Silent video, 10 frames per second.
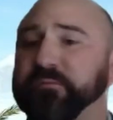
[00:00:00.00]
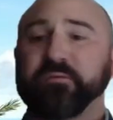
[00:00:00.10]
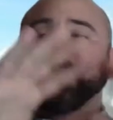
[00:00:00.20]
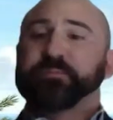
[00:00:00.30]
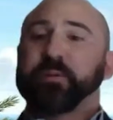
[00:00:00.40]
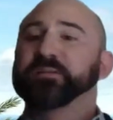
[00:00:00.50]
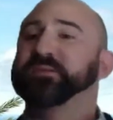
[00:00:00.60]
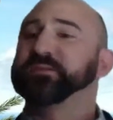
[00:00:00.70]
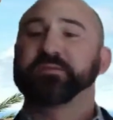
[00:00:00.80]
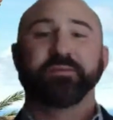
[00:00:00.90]

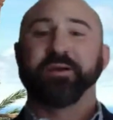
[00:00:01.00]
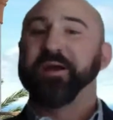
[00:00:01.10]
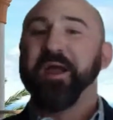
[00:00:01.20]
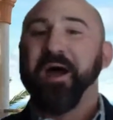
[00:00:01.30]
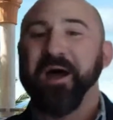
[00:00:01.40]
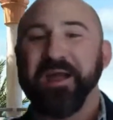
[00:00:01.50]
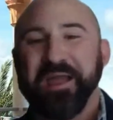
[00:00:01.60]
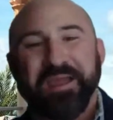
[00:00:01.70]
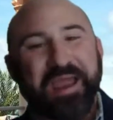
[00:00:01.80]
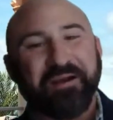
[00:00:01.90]
responses,
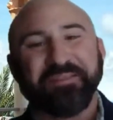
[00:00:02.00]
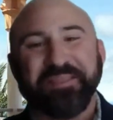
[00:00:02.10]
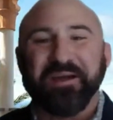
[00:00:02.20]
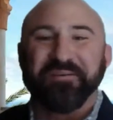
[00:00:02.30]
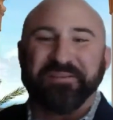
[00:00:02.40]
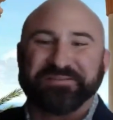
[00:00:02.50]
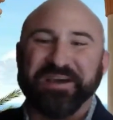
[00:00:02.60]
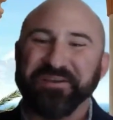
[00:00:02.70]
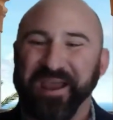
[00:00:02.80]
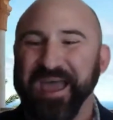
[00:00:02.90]
everything under the sun
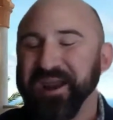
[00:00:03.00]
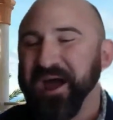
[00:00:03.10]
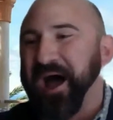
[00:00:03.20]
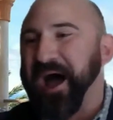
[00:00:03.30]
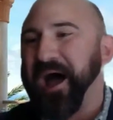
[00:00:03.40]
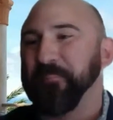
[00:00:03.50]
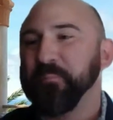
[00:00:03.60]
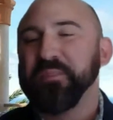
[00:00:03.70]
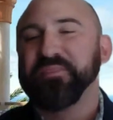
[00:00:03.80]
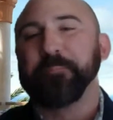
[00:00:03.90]
you get.
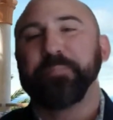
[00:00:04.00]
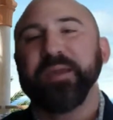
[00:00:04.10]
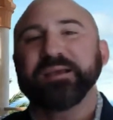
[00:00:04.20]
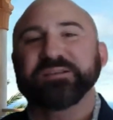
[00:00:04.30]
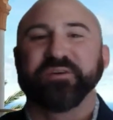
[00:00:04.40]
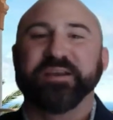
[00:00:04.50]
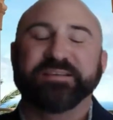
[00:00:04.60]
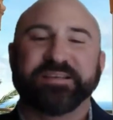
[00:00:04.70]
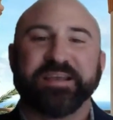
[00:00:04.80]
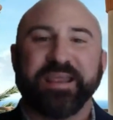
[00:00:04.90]
The biggest
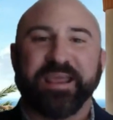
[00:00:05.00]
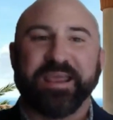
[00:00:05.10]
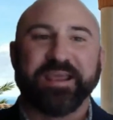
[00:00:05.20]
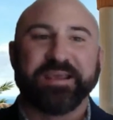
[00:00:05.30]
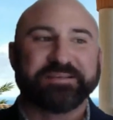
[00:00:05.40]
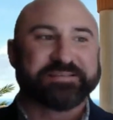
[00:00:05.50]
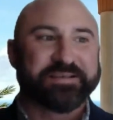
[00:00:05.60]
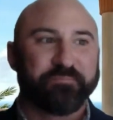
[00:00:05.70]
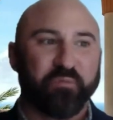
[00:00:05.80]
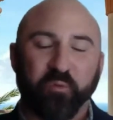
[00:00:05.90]
reason is
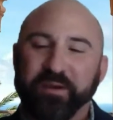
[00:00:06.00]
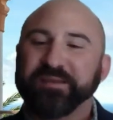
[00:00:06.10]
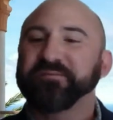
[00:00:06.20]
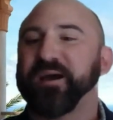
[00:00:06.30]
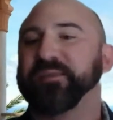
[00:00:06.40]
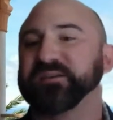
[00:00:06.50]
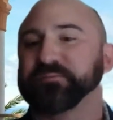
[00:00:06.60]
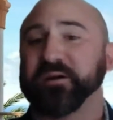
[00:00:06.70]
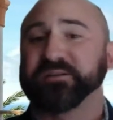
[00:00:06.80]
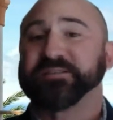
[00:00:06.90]
when we define these
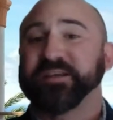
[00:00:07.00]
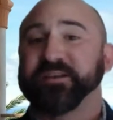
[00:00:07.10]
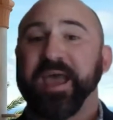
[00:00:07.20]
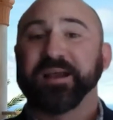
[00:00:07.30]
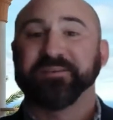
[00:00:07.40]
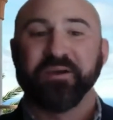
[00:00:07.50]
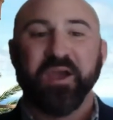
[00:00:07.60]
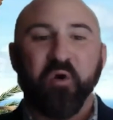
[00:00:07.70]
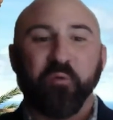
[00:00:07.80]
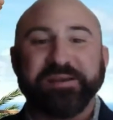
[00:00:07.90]
players as inactive,
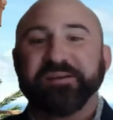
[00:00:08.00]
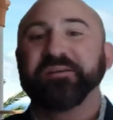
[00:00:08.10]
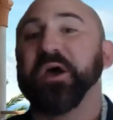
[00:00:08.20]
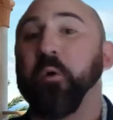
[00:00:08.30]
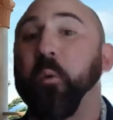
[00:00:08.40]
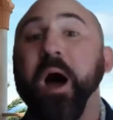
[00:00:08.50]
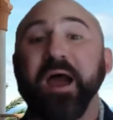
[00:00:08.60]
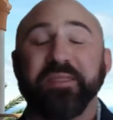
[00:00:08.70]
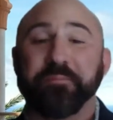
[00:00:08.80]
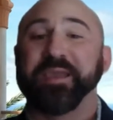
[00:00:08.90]
we need to know why
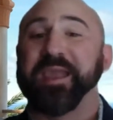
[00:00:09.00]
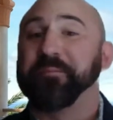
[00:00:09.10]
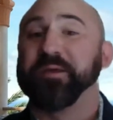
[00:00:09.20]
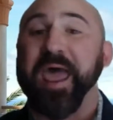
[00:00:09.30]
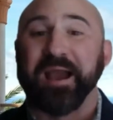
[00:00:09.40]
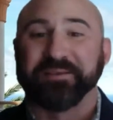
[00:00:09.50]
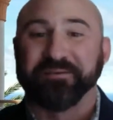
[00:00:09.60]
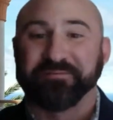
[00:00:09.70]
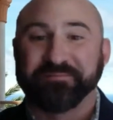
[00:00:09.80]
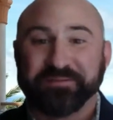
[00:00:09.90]
they became inactive.
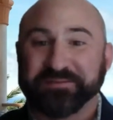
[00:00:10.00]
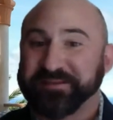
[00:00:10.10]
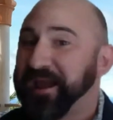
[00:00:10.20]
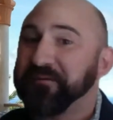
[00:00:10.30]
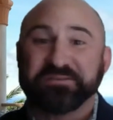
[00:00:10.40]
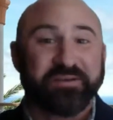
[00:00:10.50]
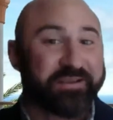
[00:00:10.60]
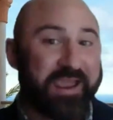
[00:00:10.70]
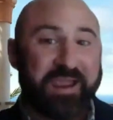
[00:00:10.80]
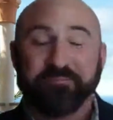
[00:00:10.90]
Because they obviously
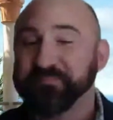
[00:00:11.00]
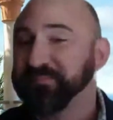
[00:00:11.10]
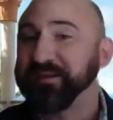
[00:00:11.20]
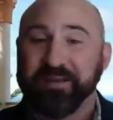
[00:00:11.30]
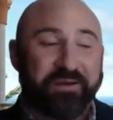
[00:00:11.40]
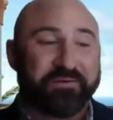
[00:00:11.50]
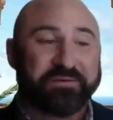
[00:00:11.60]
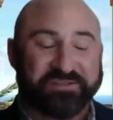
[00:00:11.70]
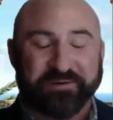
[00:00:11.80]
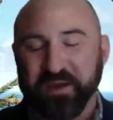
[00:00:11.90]
they had a good
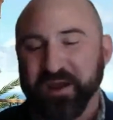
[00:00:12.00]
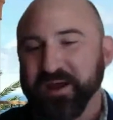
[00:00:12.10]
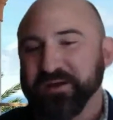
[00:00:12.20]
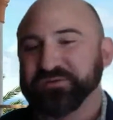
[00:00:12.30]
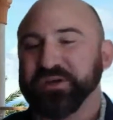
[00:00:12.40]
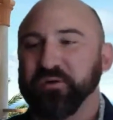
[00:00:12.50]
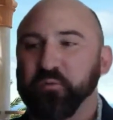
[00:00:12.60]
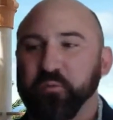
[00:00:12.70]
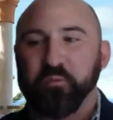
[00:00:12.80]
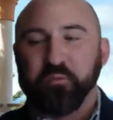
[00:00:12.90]
trip.
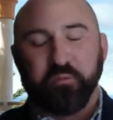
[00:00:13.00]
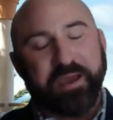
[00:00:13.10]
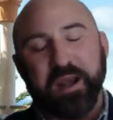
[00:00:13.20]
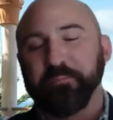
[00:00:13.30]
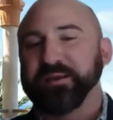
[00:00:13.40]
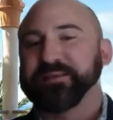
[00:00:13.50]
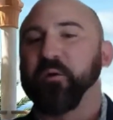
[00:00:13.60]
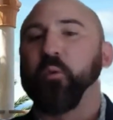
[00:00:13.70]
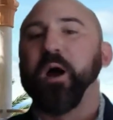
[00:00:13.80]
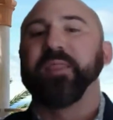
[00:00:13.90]
So we got to break
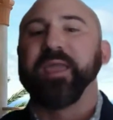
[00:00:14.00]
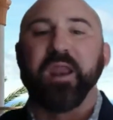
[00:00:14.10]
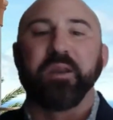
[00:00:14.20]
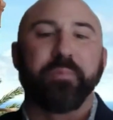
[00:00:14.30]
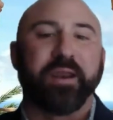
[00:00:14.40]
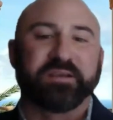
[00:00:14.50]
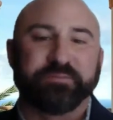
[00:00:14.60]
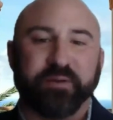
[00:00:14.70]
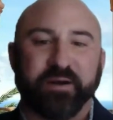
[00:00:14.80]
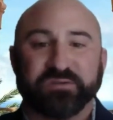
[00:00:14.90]
down why they had a bad
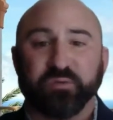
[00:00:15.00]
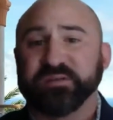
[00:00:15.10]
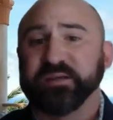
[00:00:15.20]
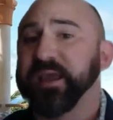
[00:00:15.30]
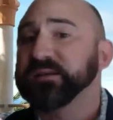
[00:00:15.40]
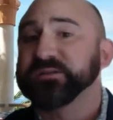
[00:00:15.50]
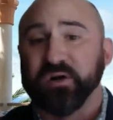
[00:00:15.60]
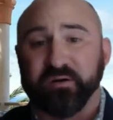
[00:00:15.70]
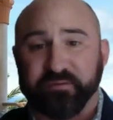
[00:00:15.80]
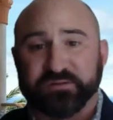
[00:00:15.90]
experience. Was it guest
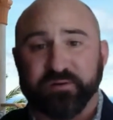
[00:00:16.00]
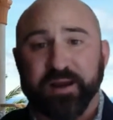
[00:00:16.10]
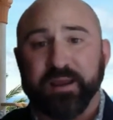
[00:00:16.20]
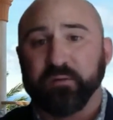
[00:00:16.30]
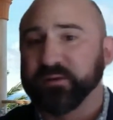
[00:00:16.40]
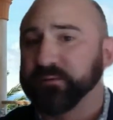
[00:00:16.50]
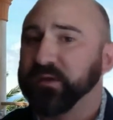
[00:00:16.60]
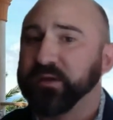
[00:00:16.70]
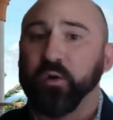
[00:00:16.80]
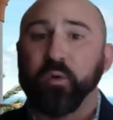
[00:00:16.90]
service, right? And,
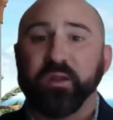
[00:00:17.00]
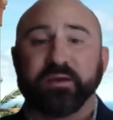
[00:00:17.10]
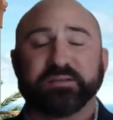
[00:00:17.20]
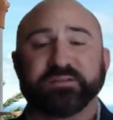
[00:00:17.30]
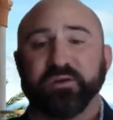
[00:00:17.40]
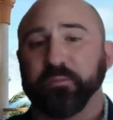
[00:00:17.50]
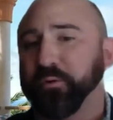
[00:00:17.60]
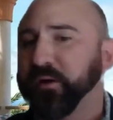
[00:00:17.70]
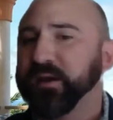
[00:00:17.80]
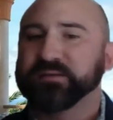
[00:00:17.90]
one of the casino
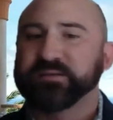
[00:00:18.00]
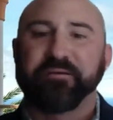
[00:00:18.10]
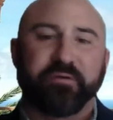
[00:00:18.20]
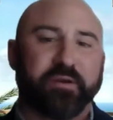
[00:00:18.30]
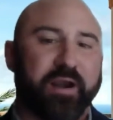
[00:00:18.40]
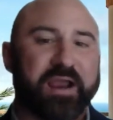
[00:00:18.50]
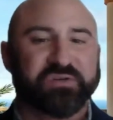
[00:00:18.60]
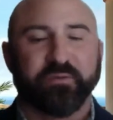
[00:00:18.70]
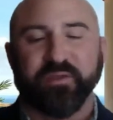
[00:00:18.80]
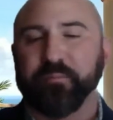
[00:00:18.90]
employees, they had an
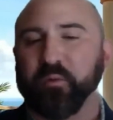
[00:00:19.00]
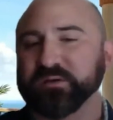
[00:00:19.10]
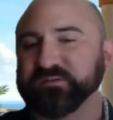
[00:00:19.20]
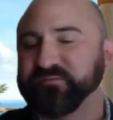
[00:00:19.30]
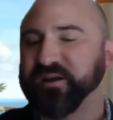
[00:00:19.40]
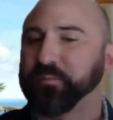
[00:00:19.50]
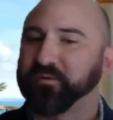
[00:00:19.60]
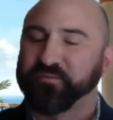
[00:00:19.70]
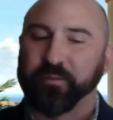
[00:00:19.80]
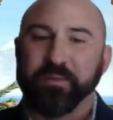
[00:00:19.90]
interaction with them. It wasn't favorable
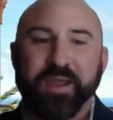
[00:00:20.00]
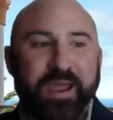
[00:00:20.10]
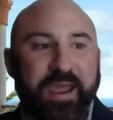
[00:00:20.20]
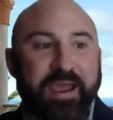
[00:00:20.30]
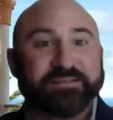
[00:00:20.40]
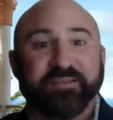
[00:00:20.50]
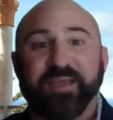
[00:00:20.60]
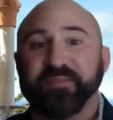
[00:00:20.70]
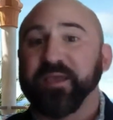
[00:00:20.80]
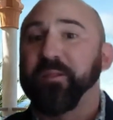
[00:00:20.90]
for them. Is it
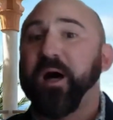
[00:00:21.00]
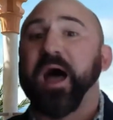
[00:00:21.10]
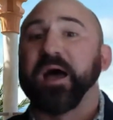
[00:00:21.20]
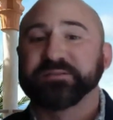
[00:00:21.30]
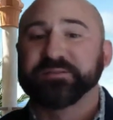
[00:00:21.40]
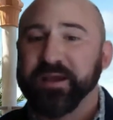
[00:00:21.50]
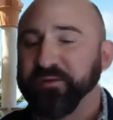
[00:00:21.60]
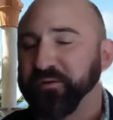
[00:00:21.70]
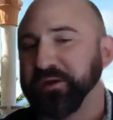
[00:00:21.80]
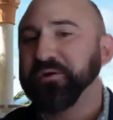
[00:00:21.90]
that they lost? And
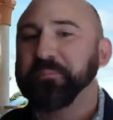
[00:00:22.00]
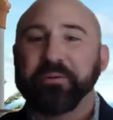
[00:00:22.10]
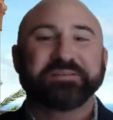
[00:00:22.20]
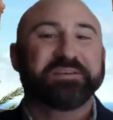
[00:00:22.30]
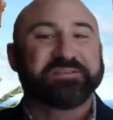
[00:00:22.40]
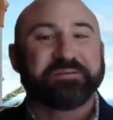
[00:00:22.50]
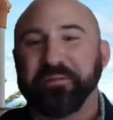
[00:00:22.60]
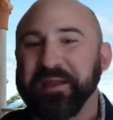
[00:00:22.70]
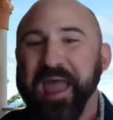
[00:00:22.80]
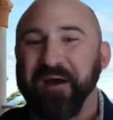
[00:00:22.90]
they're like, your place doesn't
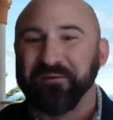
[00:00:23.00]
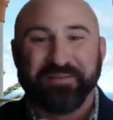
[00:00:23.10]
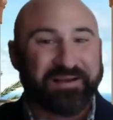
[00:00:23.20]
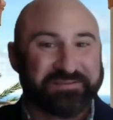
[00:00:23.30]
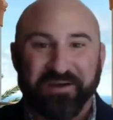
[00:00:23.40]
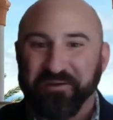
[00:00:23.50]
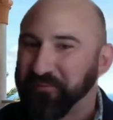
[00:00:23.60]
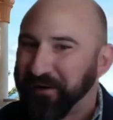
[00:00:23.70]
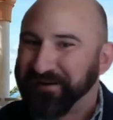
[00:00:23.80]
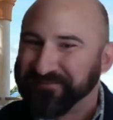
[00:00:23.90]
play out. That's another
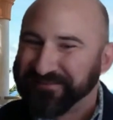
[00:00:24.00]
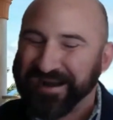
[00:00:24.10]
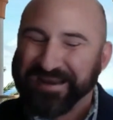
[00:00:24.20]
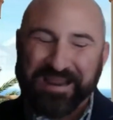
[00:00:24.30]
one, right?